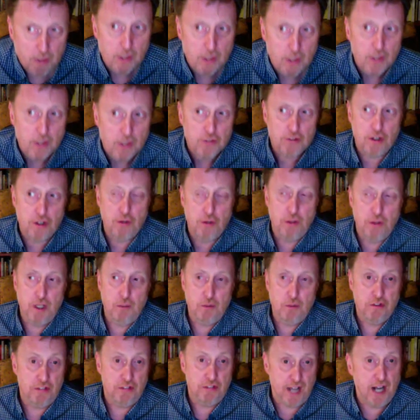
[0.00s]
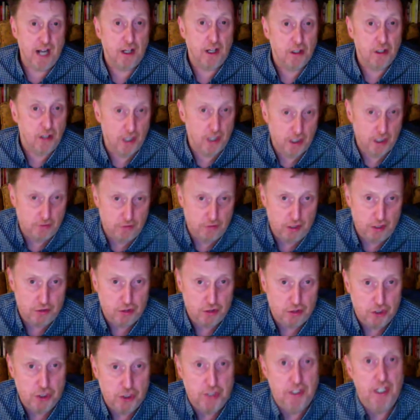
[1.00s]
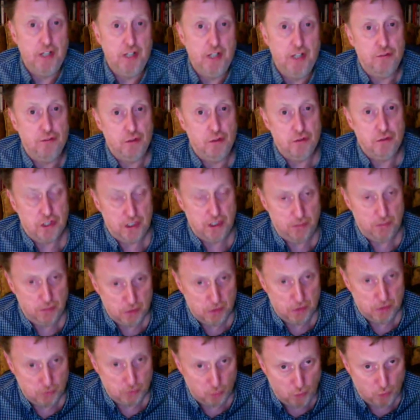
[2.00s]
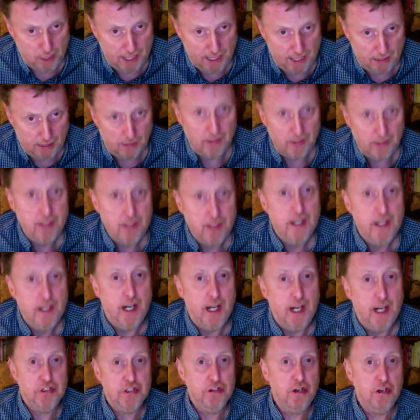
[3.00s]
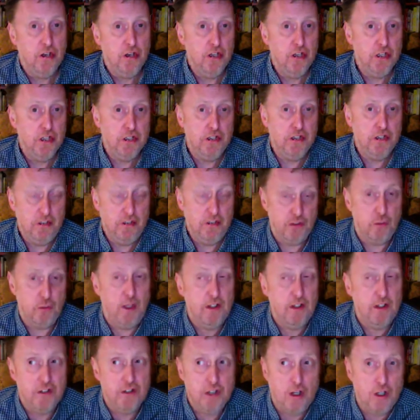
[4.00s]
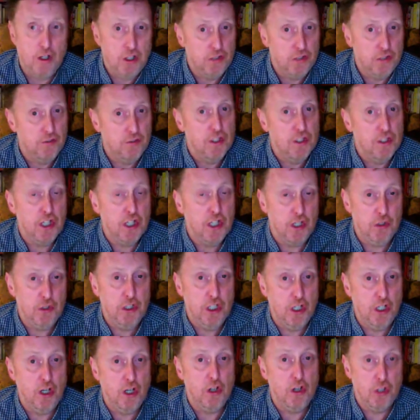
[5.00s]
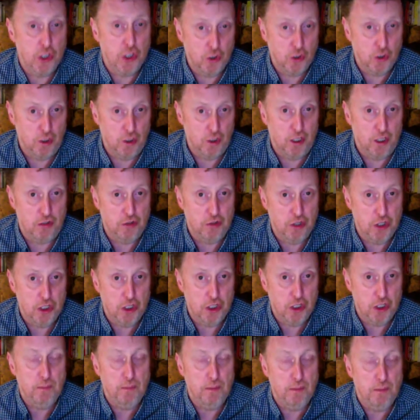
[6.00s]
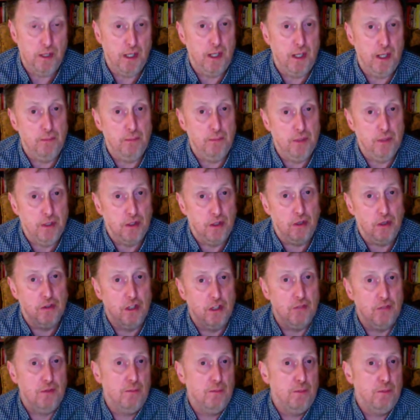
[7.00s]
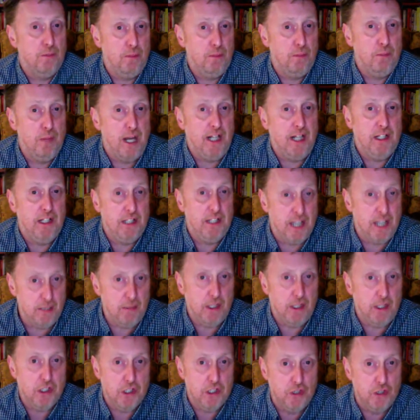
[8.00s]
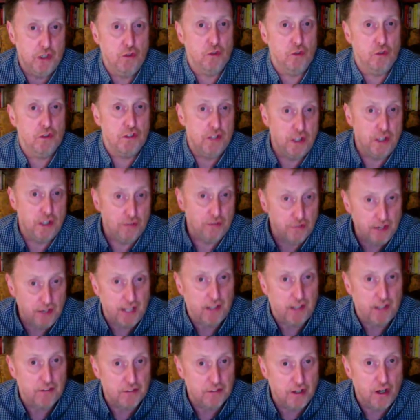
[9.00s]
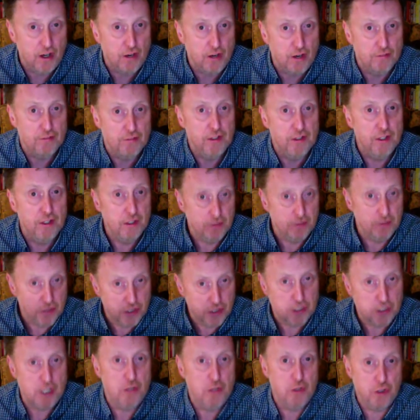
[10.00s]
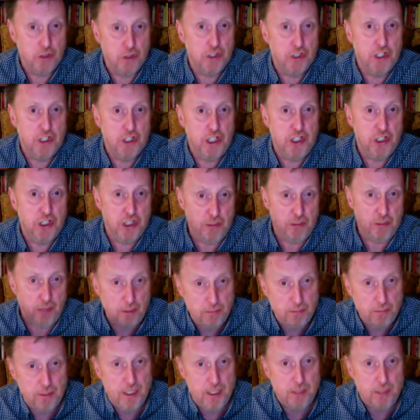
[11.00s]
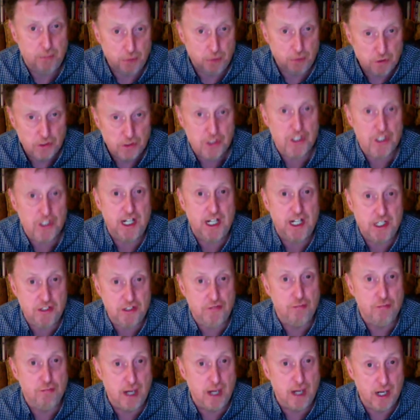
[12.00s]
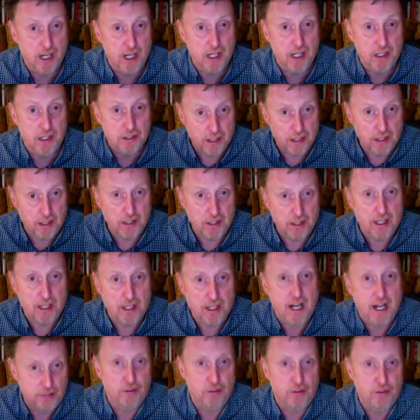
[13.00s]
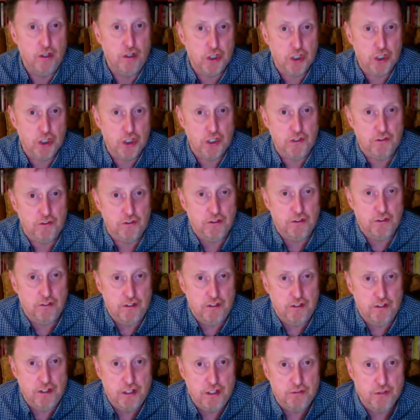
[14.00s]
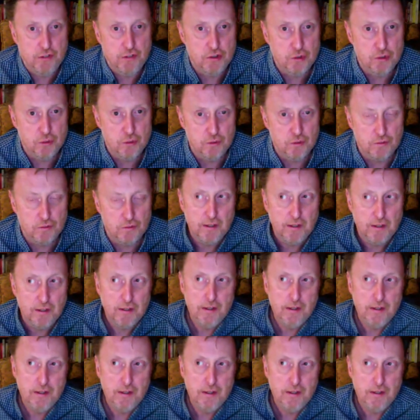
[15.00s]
So it was that kind of literature that influenced him as well as a knowledge, as well as a knowledge of the sociological literature. Um, you know, academics who have looked at the effects of the social system on people's state of mind and how they function as, as individuals.